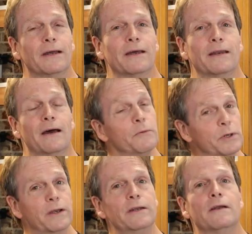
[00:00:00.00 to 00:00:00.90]
and I
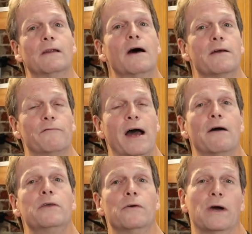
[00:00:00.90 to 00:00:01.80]
hope you're getting a lot of
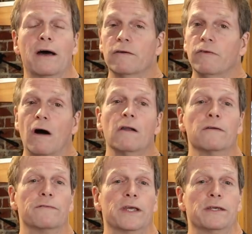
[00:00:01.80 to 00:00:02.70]
value out of all
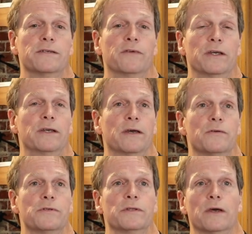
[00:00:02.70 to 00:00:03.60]
of these
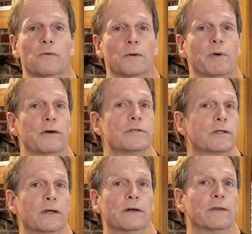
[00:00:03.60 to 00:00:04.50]
videos that we're
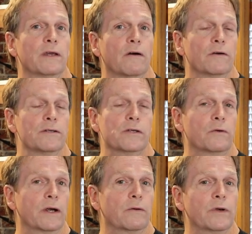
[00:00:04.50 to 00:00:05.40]
posting on the artist
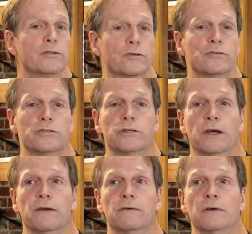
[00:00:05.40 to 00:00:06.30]
Craig Richards
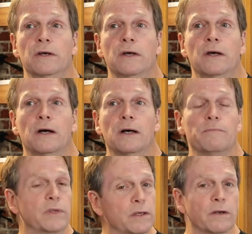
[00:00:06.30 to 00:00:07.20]
channel.
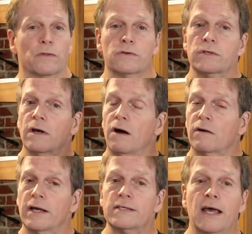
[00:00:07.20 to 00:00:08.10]
Um, you know, there's
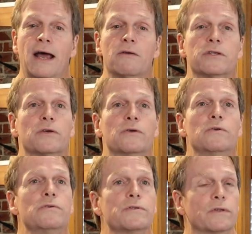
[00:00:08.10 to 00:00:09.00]
all kinds of
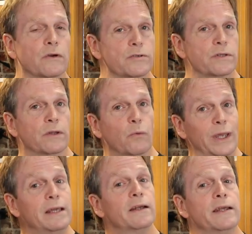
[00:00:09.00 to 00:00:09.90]
how-tos, there's the
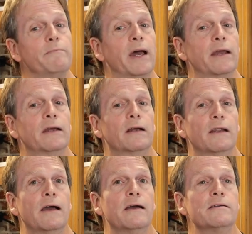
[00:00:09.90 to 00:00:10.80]
weekly paint
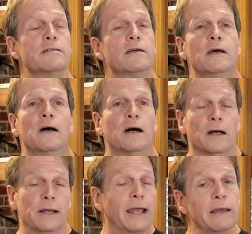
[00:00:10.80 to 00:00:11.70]
class,
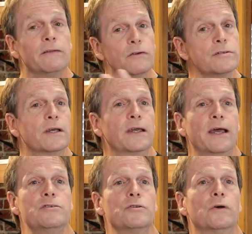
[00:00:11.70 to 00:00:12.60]
uh, and there's
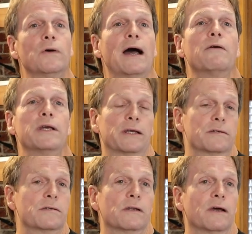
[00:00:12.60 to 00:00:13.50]
occasional
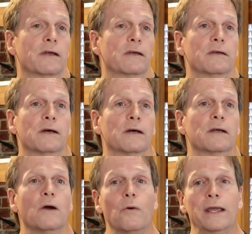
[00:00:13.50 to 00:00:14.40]
outings like
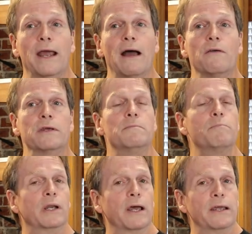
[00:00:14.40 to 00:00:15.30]
uh, going out
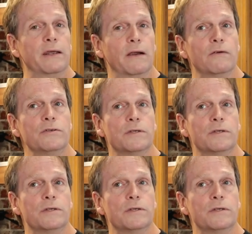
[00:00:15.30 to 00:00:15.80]
in plein air